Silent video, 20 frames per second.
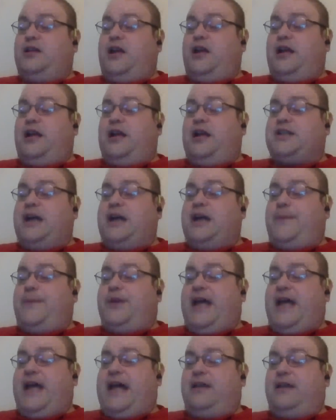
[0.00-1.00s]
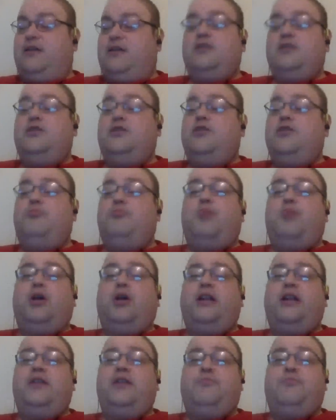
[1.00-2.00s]
And on top of that,
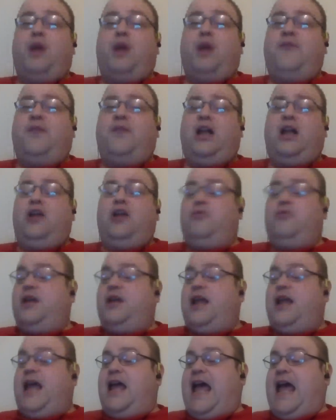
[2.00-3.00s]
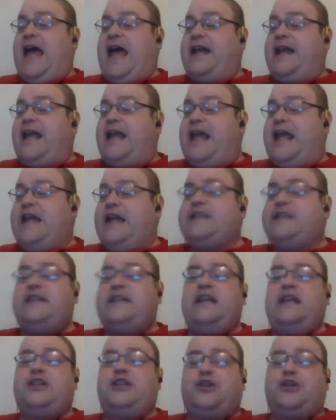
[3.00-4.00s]
Buffalo had
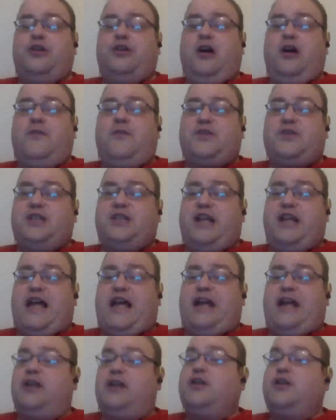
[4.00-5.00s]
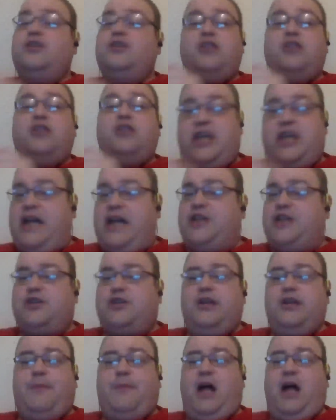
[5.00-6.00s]
18 turnovers tonight. You can't
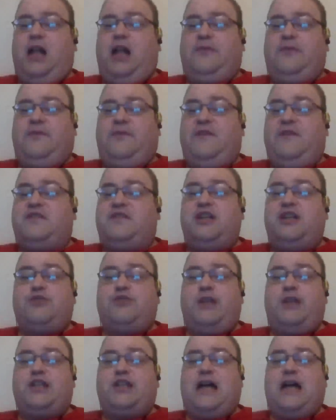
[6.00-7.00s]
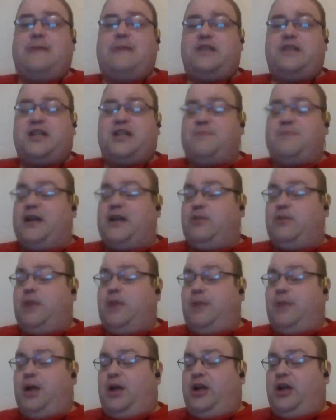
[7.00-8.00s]
turn the ball over 15, 20 times and expect to
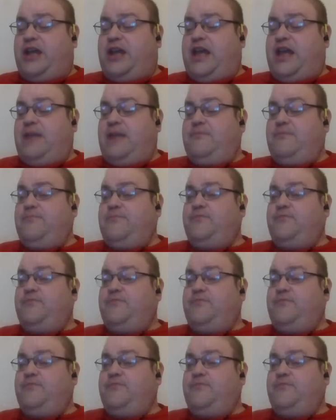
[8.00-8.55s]
win a ball game.